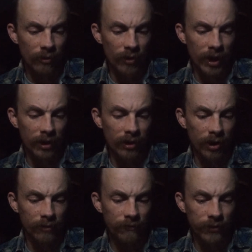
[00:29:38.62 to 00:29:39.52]
when I
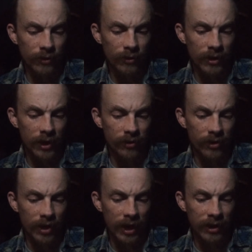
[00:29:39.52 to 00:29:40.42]
called Flug the other
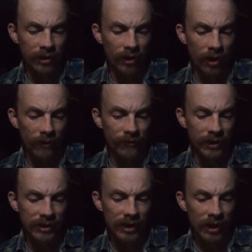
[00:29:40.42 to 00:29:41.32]
night at the
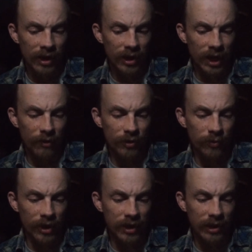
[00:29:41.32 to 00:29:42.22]
office, he was
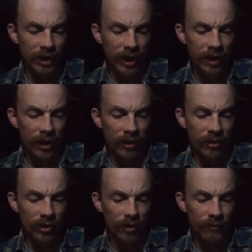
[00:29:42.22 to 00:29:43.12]
working late on a
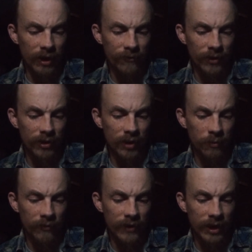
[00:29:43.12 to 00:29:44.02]
doomed effort to
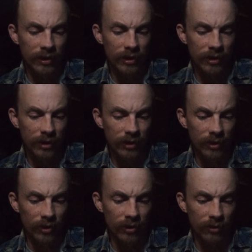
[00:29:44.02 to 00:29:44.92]
prevent
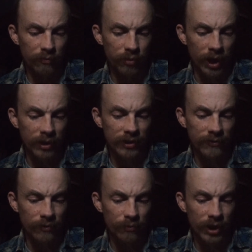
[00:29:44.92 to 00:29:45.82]
Earl Butz
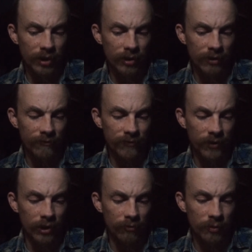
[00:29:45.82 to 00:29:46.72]
from being
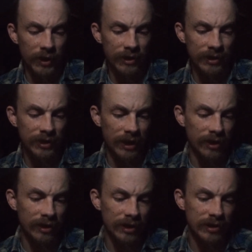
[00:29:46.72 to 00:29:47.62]
confirmed by the
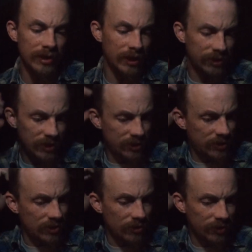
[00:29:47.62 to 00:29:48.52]
Senate as
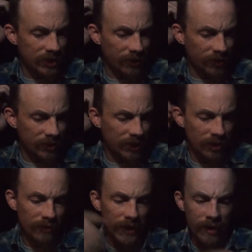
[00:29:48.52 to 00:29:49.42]
Nixon's new
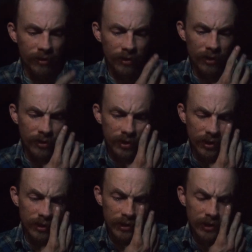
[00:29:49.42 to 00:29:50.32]
Secretary of
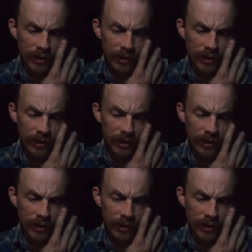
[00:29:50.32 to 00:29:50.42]
Agriculture.